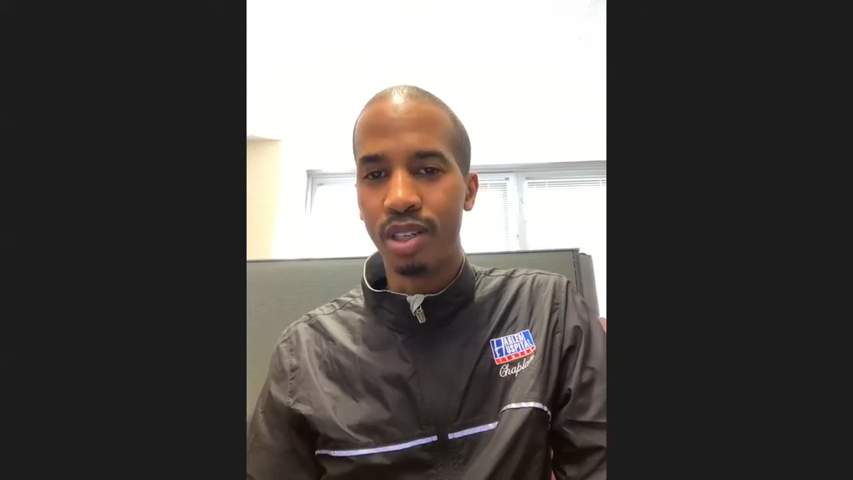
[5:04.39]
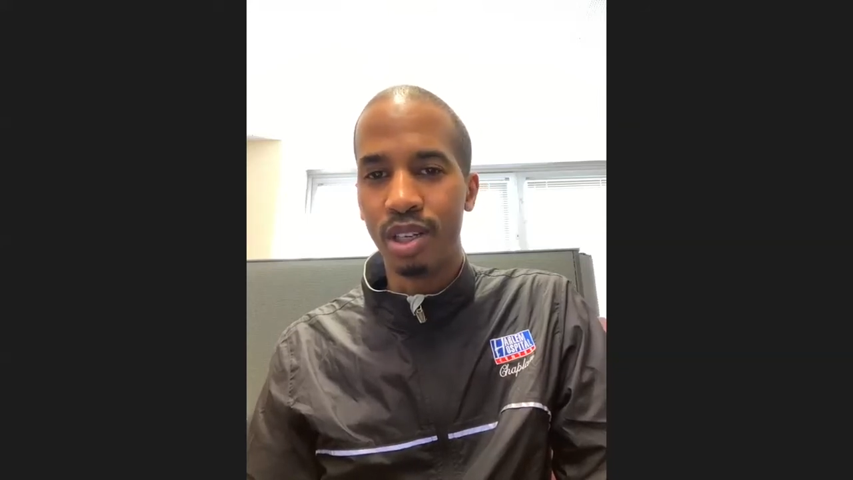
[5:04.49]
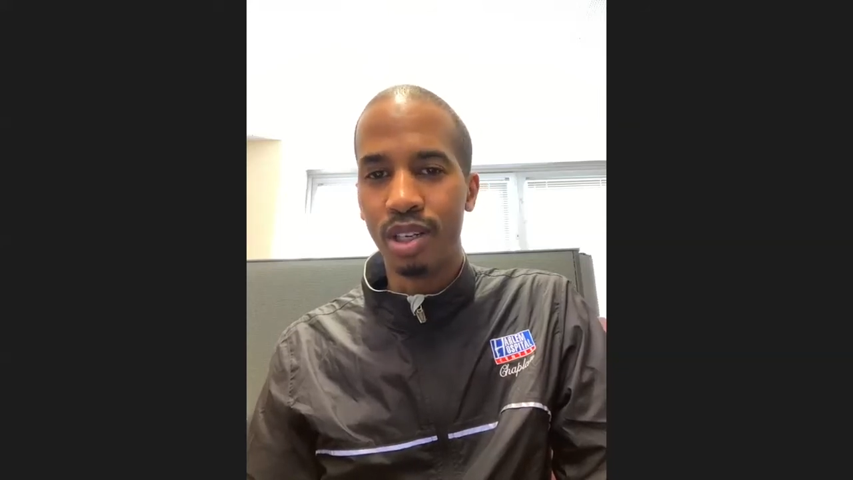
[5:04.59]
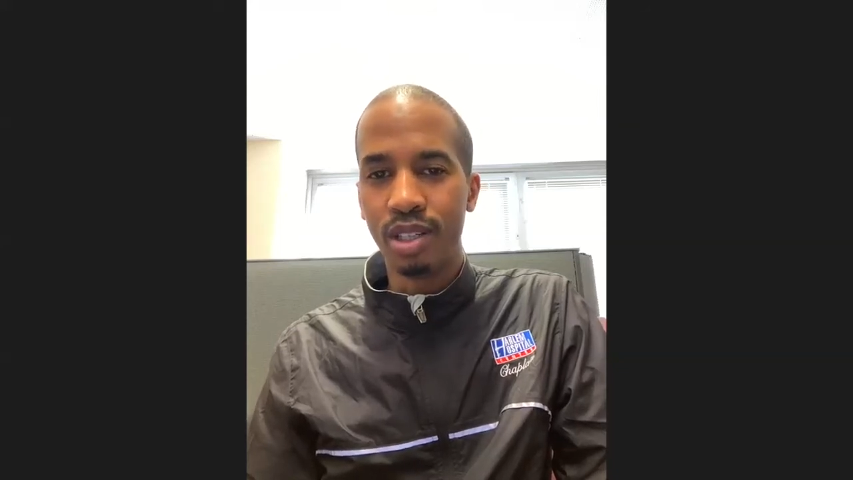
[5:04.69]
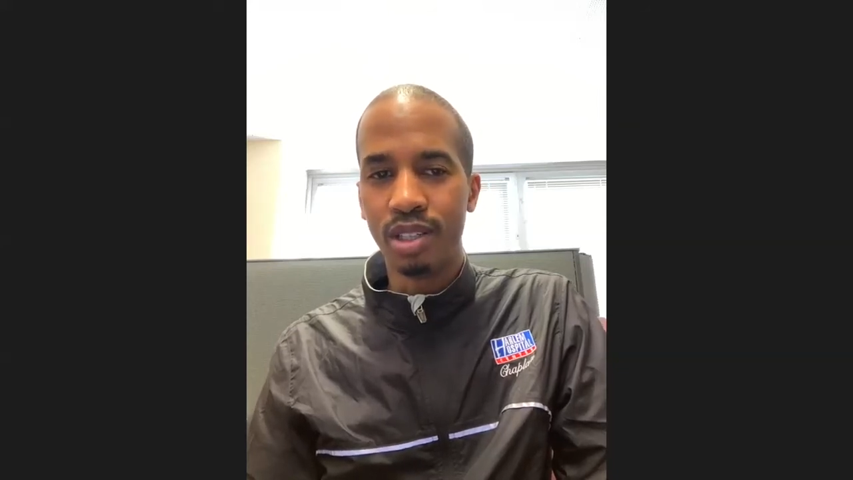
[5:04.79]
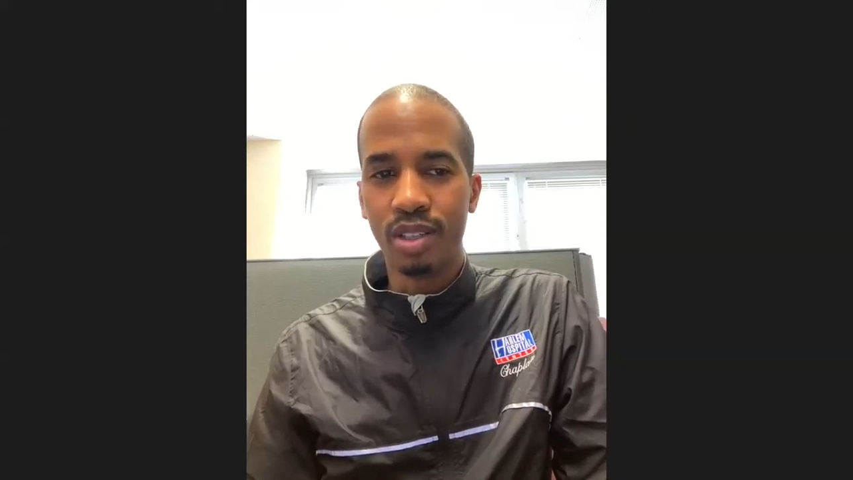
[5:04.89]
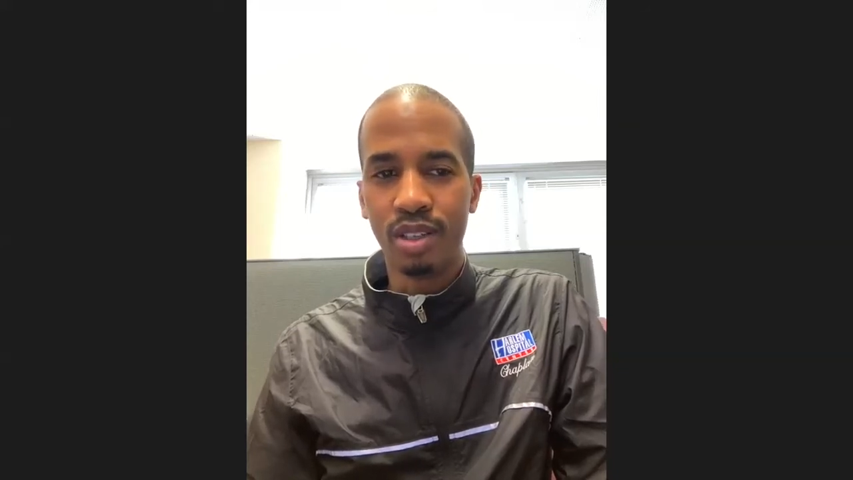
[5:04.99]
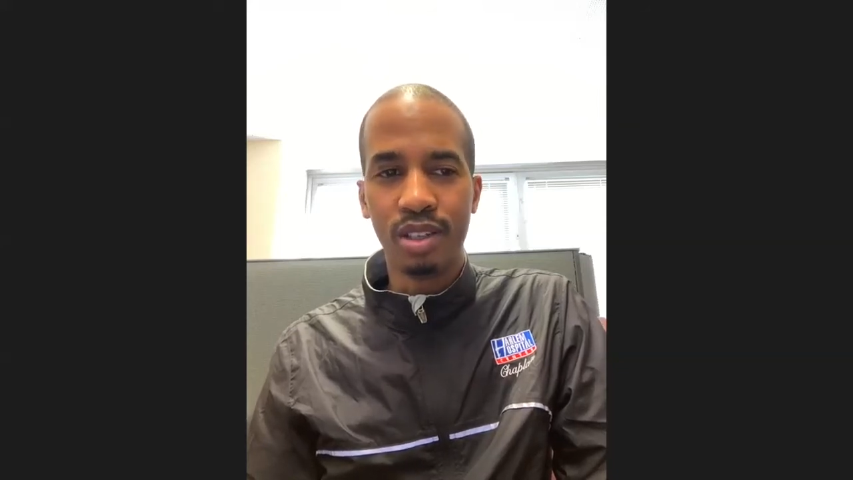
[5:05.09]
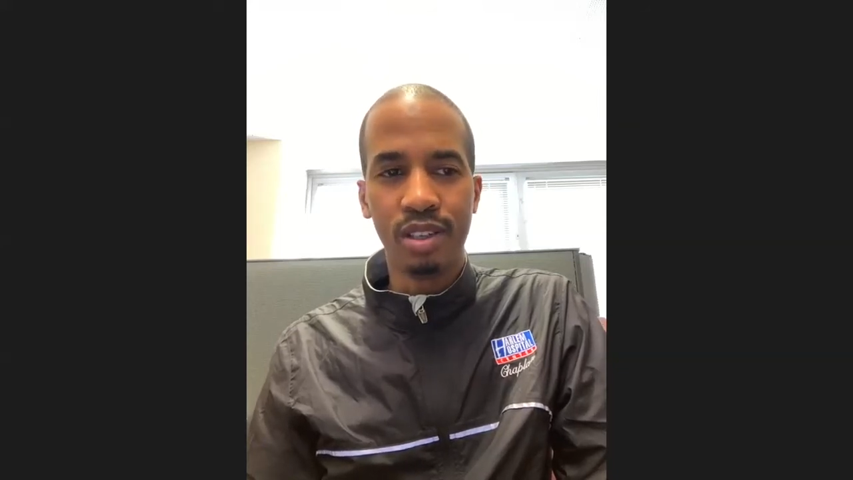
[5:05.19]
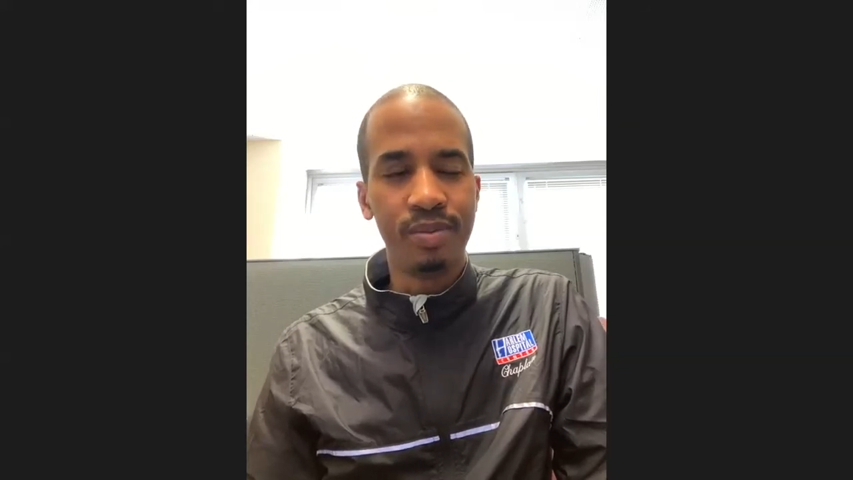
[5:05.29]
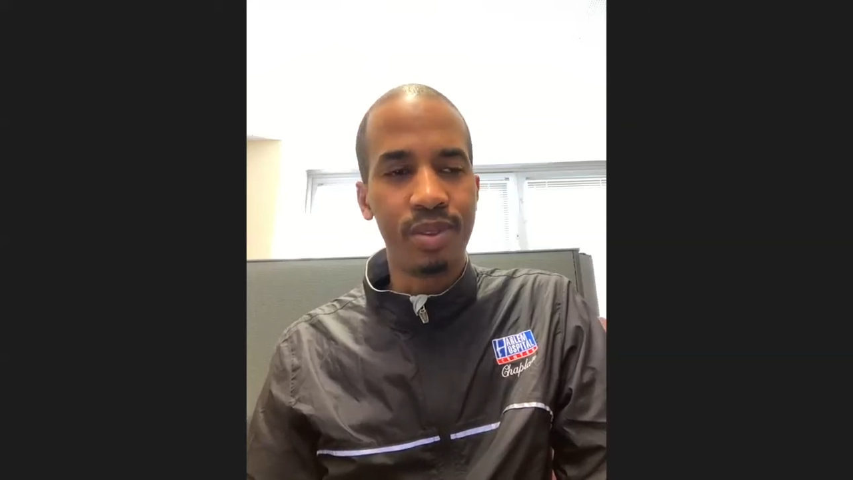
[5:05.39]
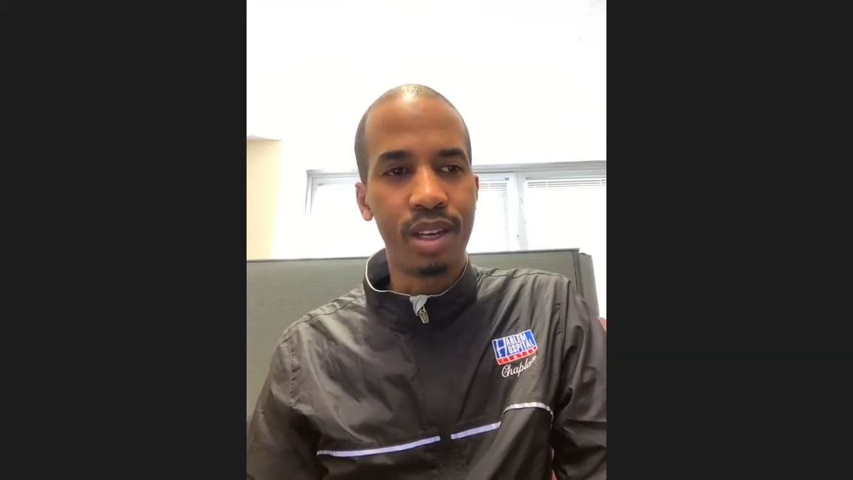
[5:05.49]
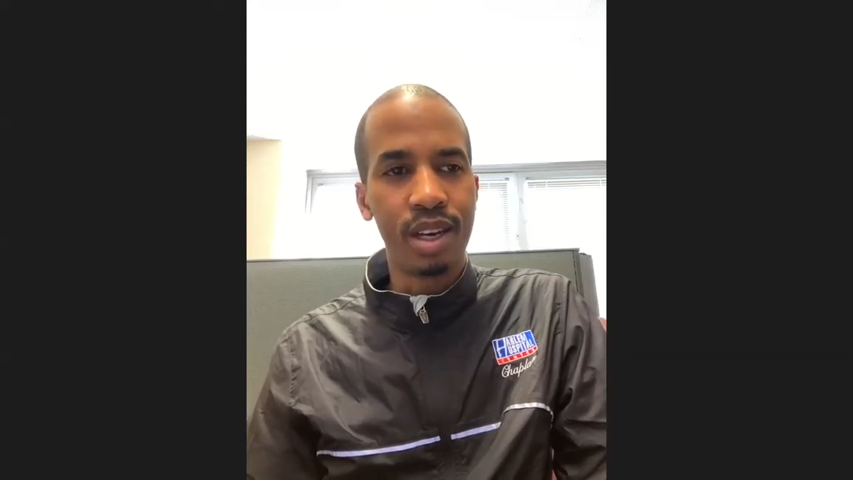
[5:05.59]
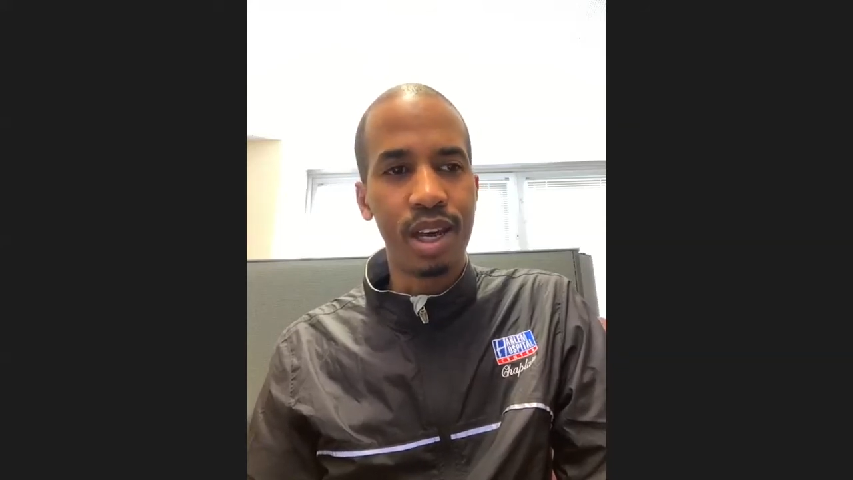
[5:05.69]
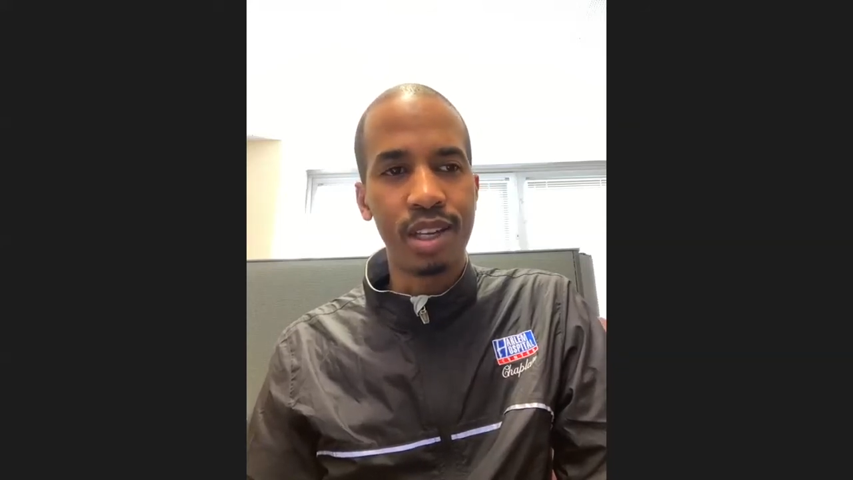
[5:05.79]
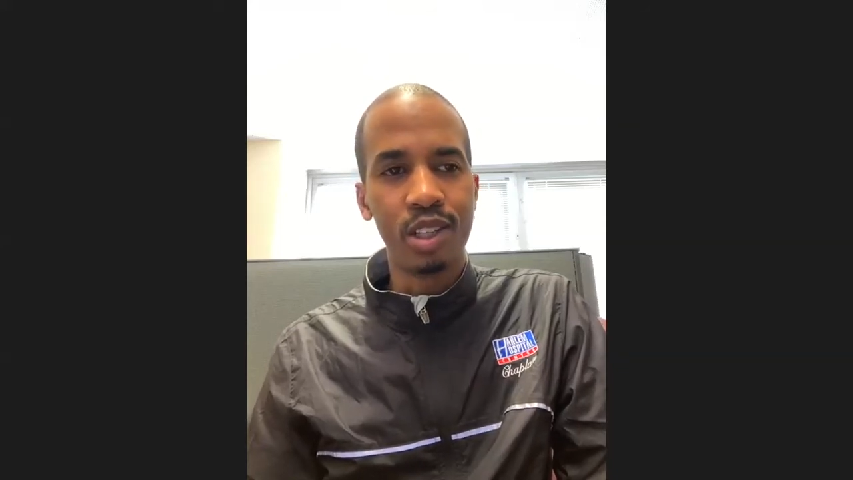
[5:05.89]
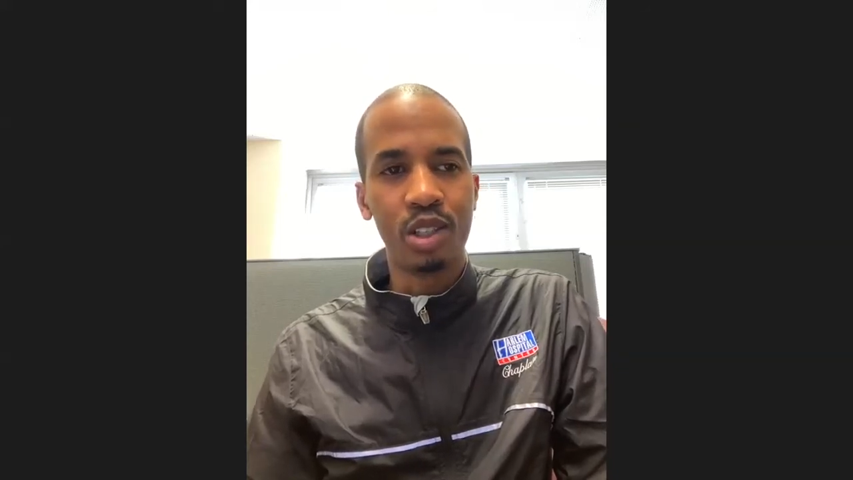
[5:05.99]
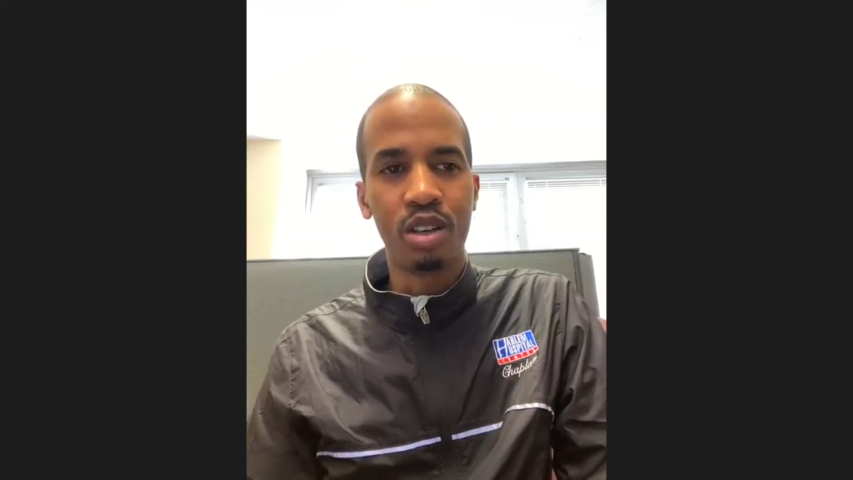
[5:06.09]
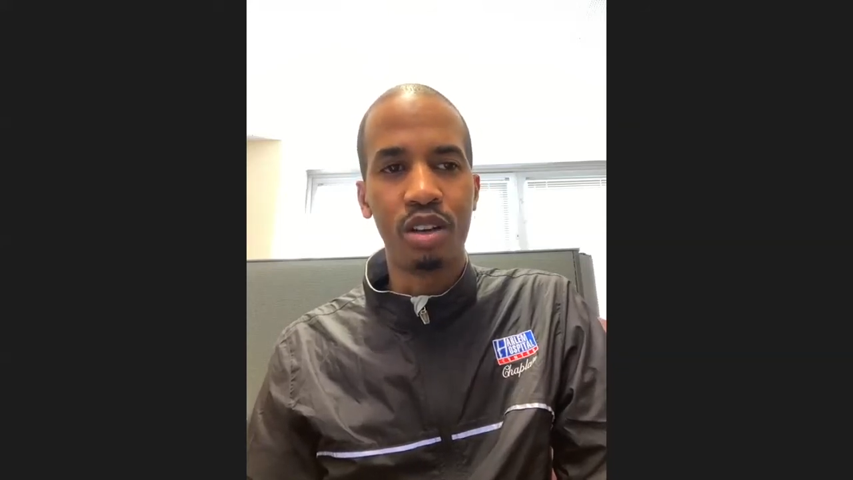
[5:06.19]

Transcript: That is the narration